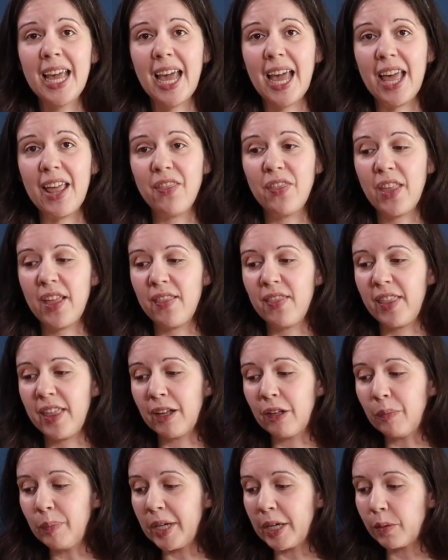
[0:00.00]
And then
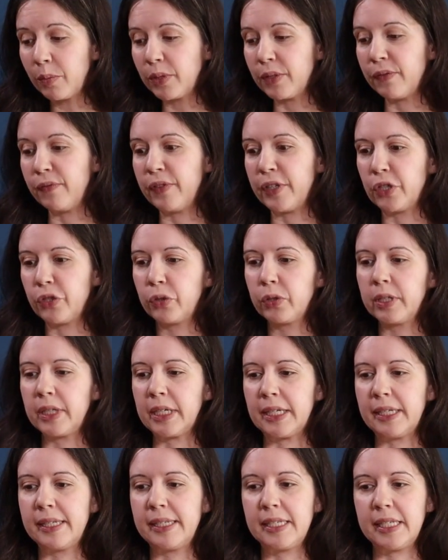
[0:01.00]
they'll be able to
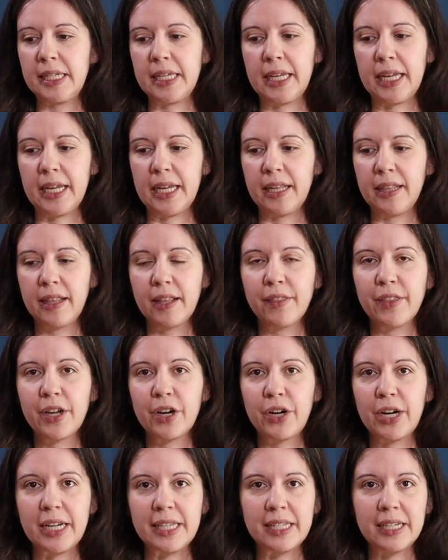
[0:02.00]
visually see that
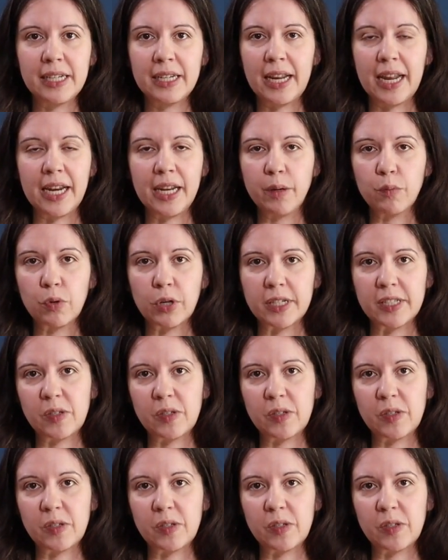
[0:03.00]
there isn't any more